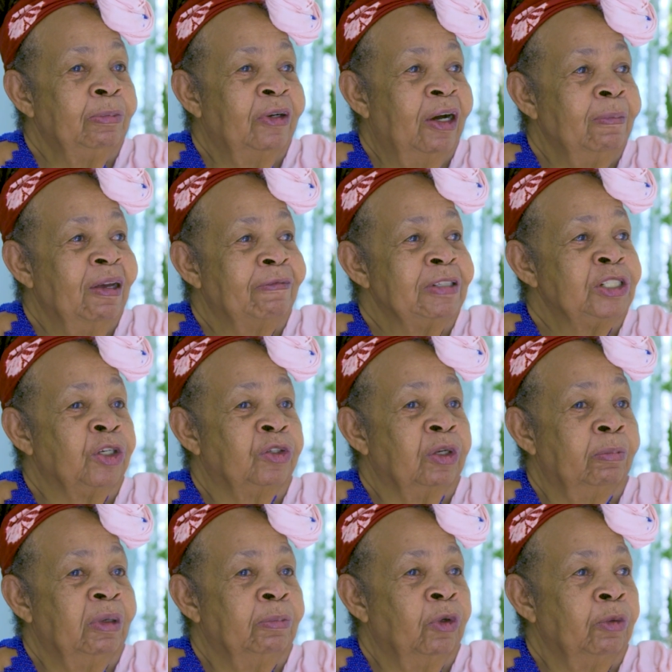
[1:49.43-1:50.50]
but me have to shut
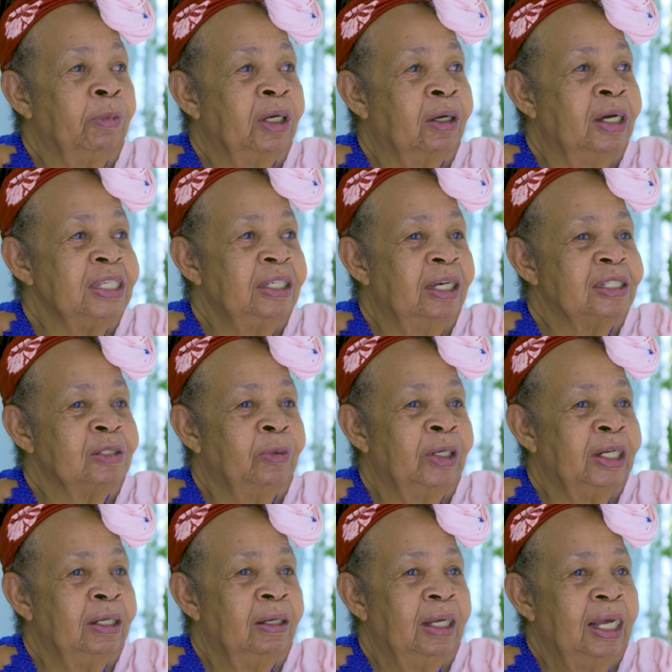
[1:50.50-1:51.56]
up my mouth because guess
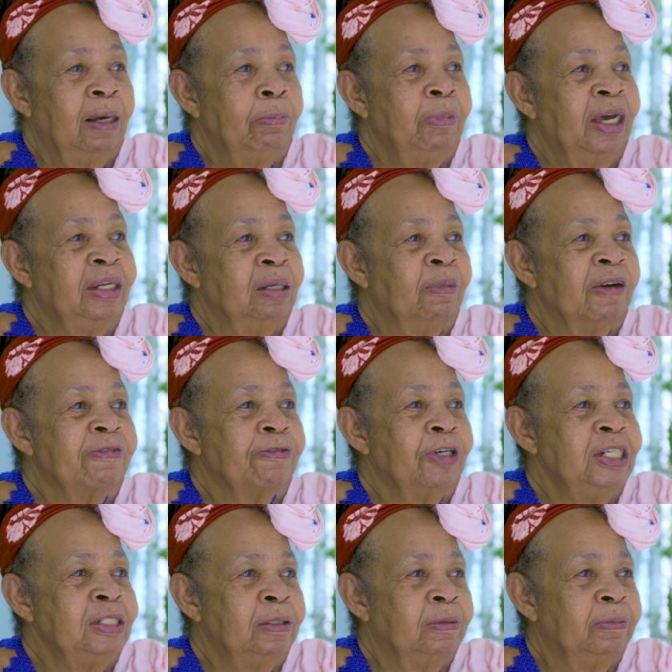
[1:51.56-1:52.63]
what? Me and them are
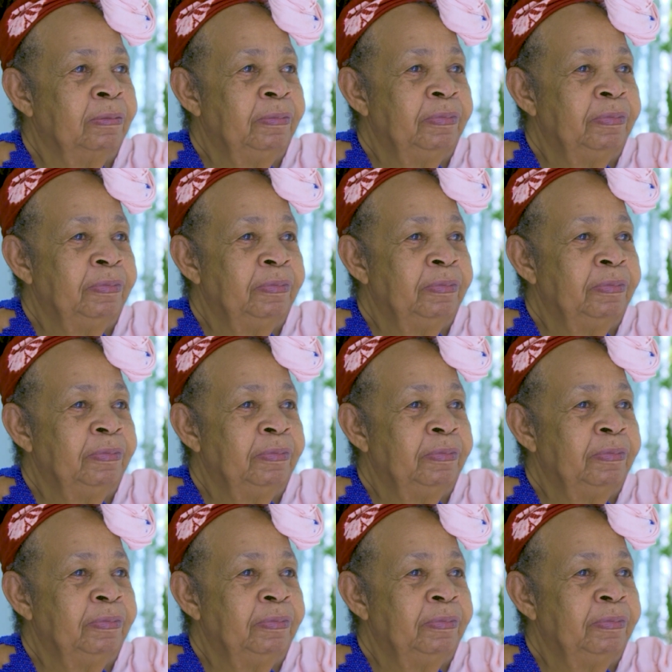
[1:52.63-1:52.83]
friend.